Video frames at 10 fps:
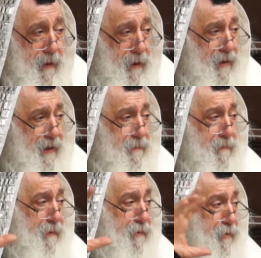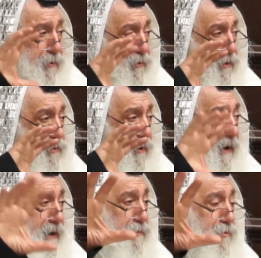Only through the
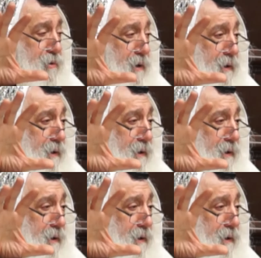Torah Kedusha.